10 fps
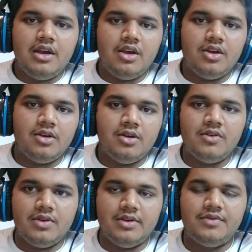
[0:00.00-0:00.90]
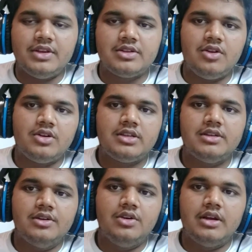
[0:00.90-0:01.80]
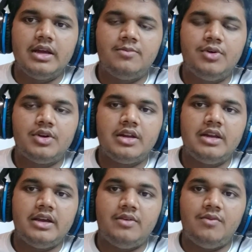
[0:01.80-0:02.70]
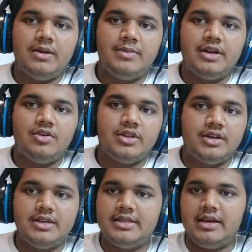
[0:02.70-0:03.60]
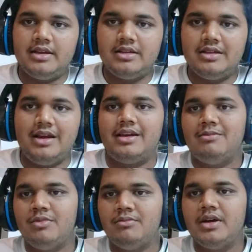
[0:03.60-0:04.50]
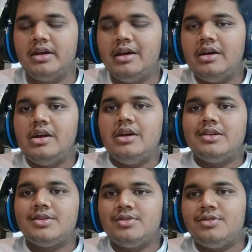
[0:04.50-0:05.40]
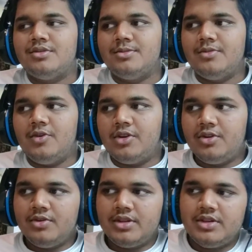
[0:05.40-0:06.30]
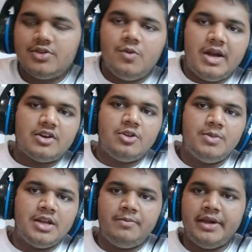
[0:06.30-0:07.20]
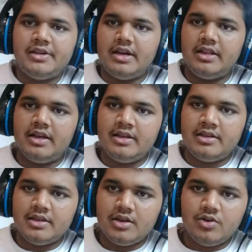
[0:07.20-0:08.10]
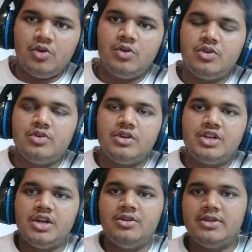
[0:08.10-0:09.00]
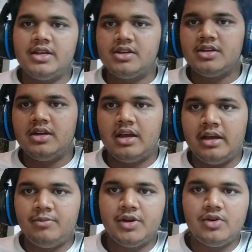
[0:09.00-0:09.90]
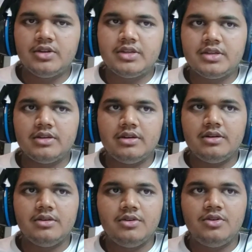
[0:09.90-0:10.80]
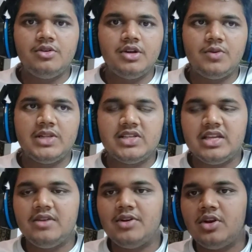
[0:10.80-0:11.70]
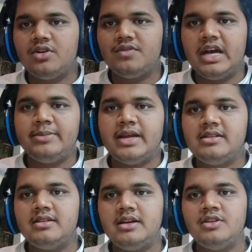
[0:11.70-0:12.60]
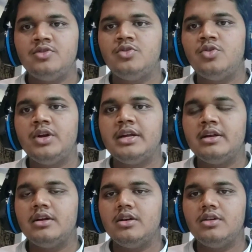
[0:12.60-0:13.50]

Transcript: if the slots get booked in like 1 minute or 30 seconds like in Mumbai. So what you do is just go back to the main page and then go to the schedule section again, because it will save a lot of time rather than you going